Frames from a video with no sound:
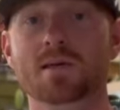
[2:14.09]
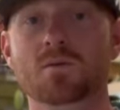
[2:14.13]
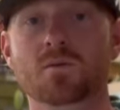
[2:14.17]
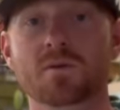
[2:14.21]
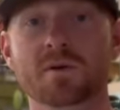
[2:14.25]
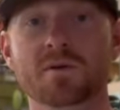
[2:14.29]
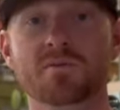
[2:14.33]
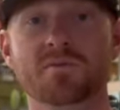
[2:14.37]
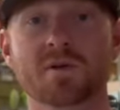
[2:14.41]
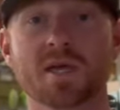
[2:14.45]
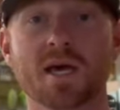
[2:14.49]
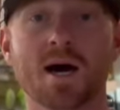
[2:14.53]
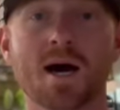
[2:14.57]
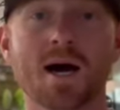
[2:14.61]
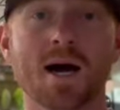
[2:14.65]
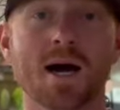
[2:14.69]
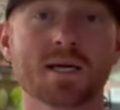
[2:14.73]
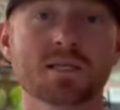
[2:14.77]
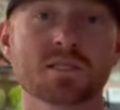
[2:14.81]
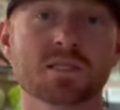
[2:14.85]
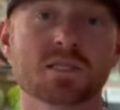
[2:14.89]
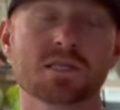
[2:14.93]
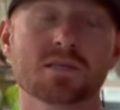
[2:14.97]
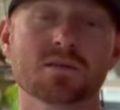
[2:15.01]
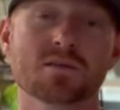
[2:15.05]
We've
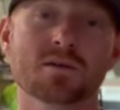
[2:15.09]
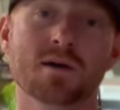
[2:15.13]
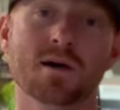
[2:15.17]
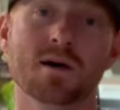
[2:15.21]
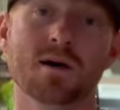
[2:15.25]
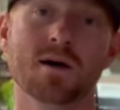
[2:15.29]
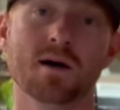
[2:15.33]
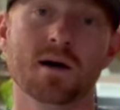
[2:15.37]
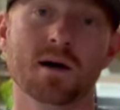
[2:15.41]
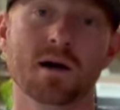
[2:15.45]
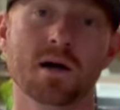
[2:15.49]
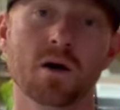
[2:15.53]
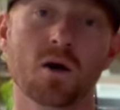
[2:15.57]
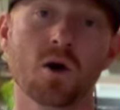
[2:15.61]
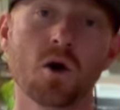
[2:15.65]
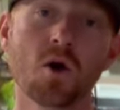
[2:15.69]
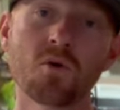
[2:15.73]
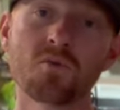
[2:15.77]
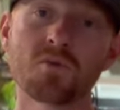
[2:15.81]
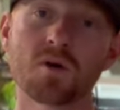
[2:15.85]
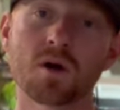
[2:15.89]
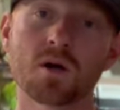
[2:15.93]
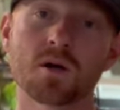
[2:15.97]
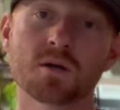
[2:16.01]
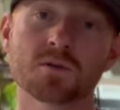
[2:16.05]
got
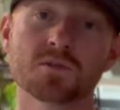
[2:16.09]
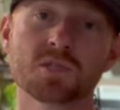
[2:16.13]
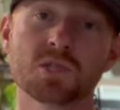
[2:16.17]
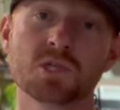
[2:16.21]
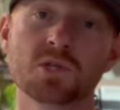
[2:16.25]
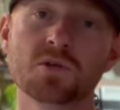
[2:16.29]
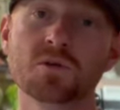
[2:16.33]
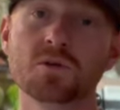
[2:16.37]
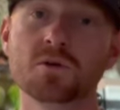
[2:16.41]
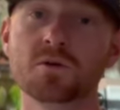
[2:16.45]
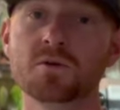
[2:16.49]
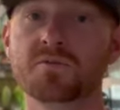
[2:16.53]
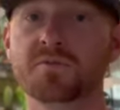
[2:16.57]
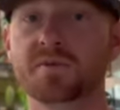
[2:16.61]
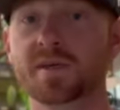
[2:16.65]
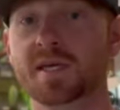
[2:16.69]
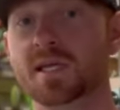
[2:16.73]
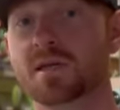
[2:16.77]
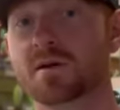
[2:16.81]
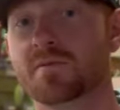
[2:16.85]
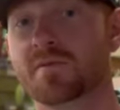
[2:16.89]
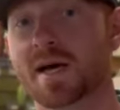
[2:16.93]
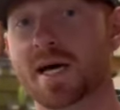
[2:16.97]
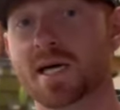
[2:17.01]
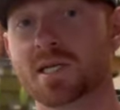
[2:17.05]
over 2 feet
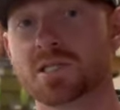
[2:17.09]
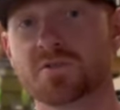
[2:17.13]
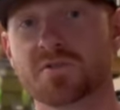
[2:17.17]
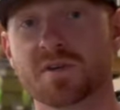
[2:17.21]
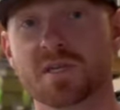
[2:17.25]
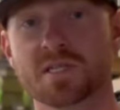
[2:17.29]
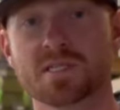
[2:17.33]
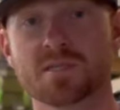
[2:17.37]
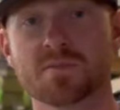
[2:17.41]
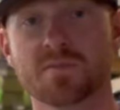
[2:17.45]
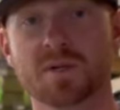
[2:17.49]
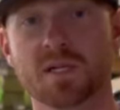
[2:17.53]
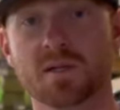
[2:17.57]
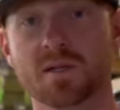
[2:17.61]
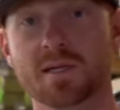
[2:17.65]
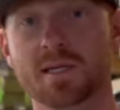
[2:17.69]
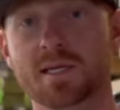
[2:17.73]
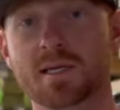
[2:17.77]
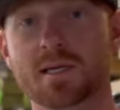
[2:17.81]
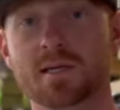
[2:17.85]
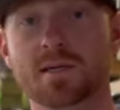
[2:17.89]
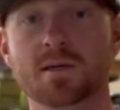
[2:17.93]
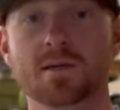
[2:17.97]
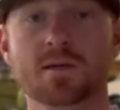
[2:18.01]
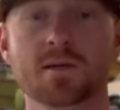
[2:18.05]
of edge
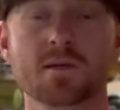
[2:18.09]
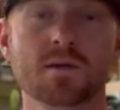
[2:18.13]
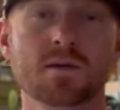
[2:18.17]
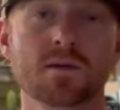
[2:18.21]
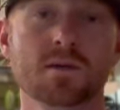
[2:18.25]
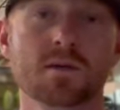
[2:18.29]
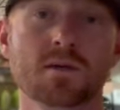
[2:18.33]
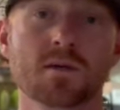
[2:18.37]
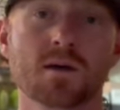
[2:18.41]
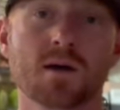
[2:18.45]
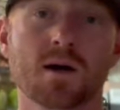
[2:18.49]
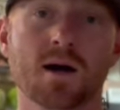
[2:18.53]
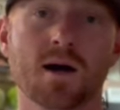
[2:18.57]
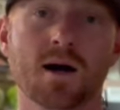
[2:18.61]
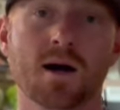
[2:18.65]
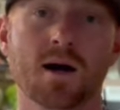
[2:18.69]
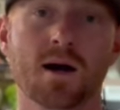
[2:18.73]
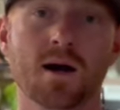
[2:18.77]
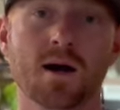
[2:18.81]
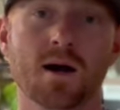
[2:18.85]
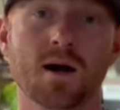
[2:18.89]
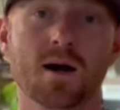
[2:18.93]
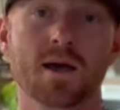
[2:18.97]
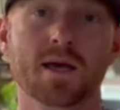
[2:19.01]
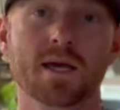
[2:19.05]
visibility
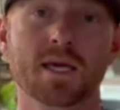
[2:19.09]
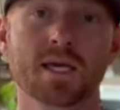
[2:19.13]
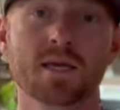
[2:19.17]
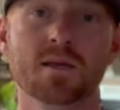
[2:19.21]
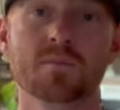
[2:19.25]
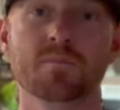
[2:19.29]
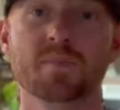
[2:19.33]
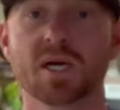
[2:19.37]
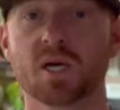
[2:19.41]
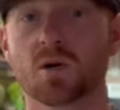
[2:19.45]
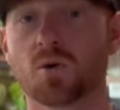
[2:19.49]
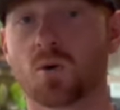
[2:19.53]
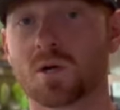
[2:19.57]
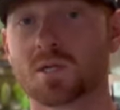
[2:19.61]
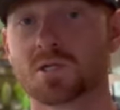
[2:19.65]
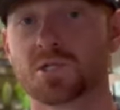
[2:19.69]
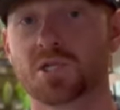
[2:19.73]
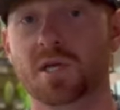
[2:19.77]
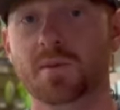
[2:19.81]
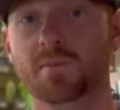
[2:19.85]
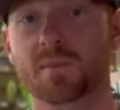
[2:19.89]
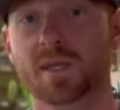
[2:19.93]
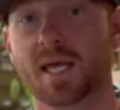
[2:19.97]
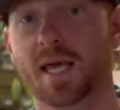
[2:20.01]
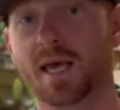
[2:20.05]
in Bighorn
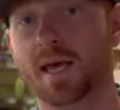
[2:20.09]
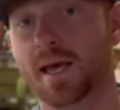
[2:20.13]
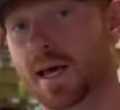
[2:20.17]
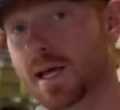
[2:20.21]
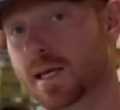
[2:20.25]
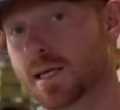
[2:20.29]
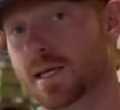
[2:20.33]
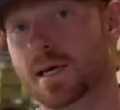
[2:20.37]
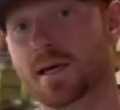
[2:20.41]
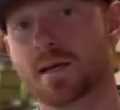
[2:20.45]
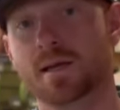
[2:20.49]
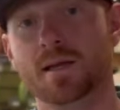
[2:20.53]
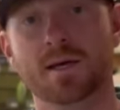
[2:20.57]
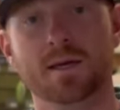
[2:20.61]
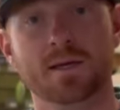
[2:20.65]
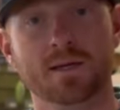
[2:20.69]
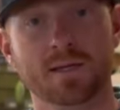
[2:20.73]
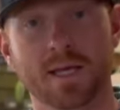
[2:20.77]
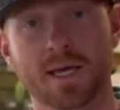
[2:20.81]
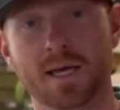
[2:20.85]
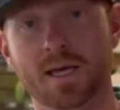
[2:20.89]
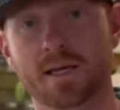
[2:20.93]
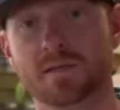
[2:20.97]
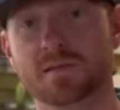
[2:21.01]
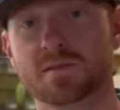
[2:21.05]
Sheep Canyon in
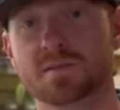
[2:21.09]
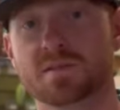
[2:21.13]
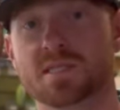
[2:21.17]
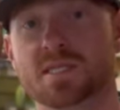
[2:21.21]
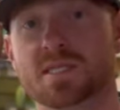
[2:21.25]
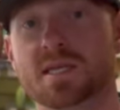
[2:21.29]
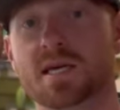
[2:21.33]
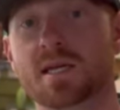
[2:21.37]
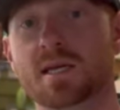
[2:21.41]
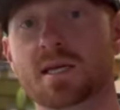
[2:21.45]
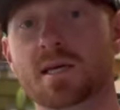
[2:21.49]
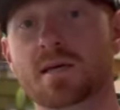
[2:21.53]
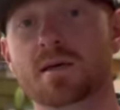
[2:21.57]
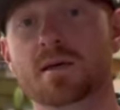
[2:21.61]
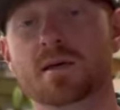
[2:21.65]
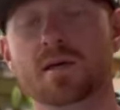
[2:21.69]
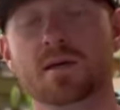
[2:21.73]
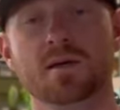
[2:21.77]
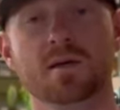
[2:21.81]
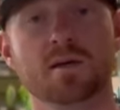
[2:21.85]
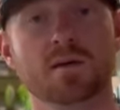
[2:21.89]
Canyon City,